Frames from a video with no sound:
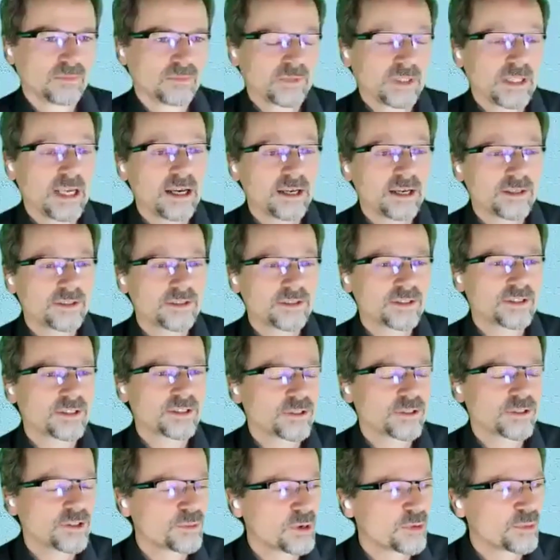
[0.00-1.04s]

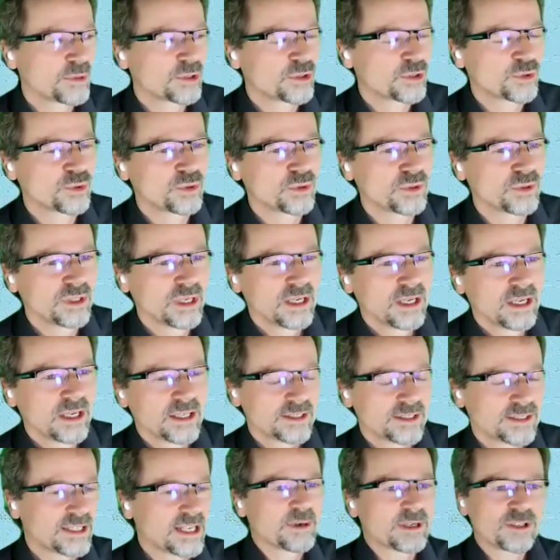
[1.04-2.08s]
SysML v2,
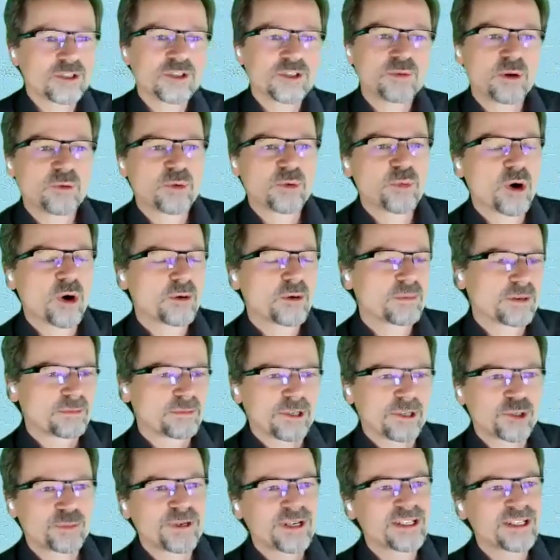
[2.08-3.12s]
the same as SysML v1, but
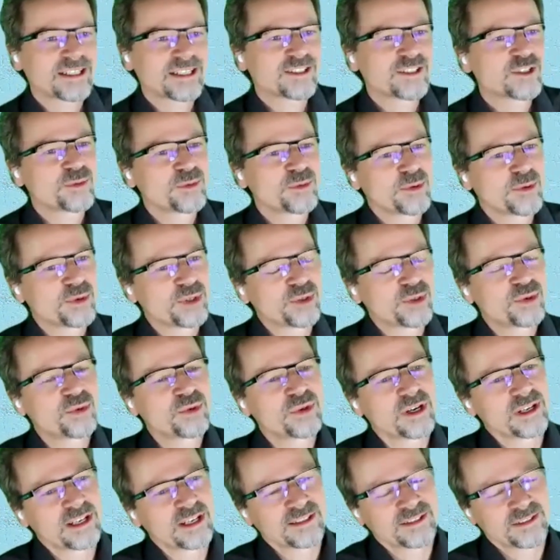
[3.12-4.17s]
much better. And SysML
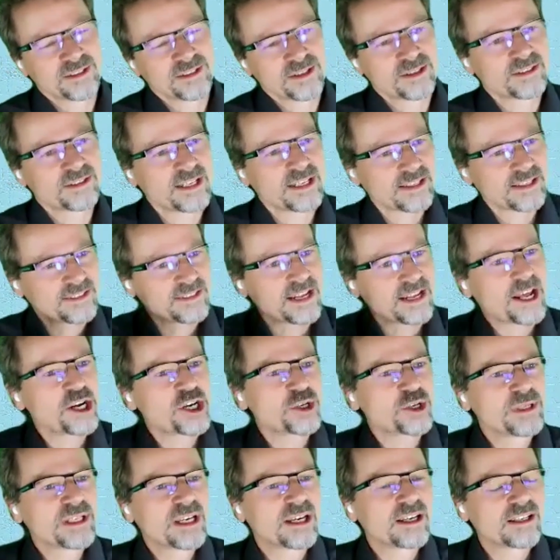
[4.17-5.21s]
v2 has this
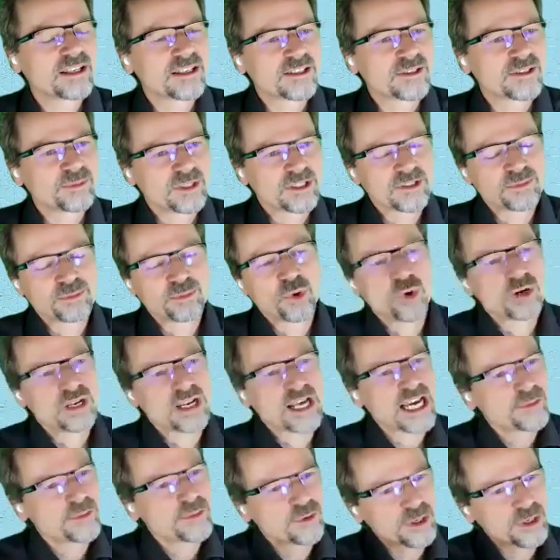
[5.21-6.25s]
extension mechanism. It's more
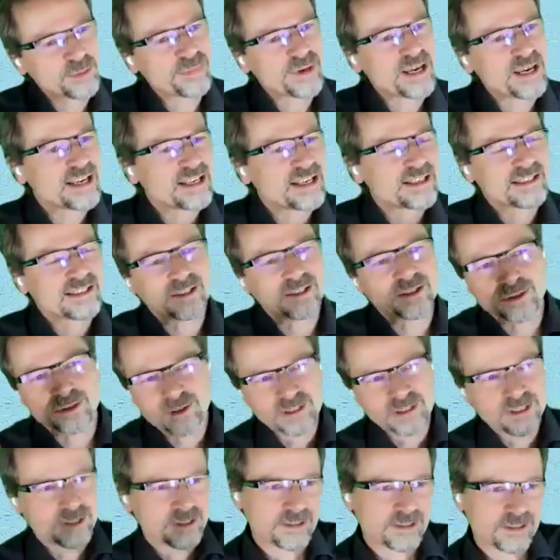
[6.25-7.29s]
library based and not
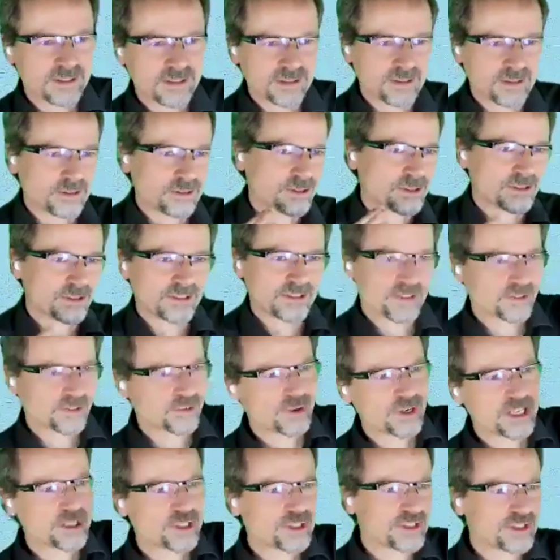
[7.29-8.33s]
this
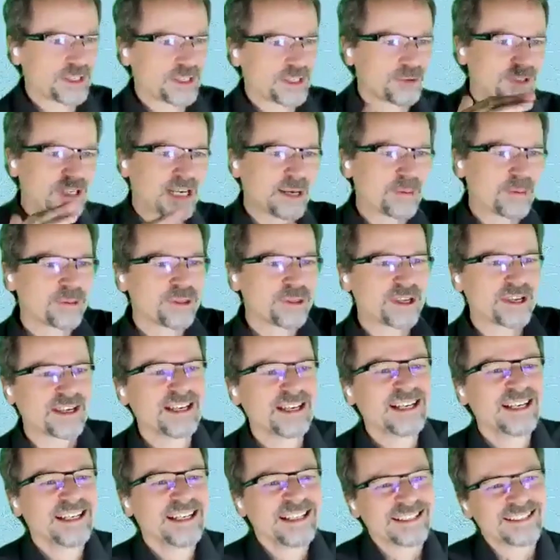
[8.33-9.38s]
strange stereotype thing.
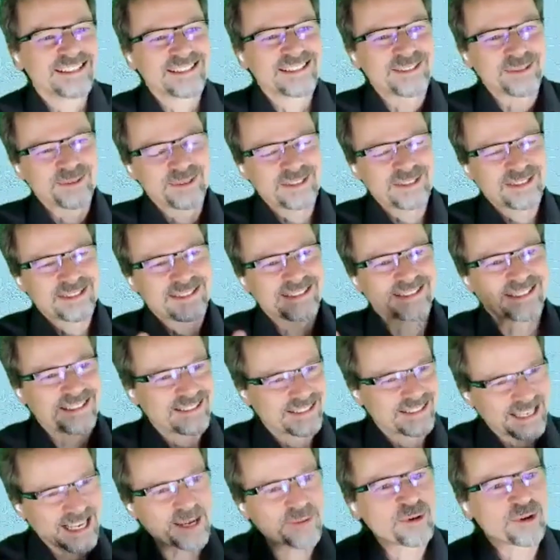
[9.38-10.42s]
So it's
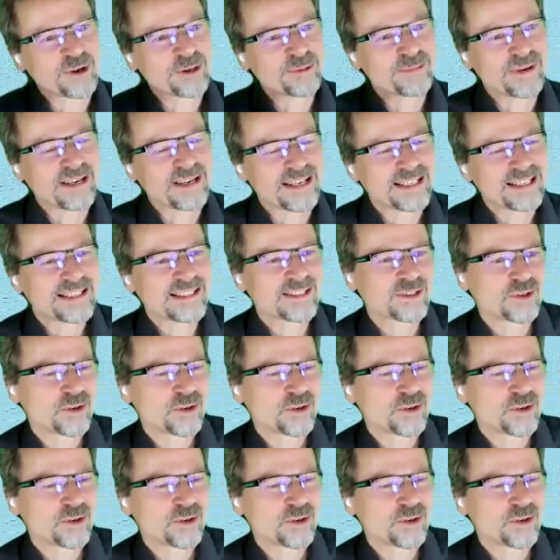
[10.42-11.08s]
library based.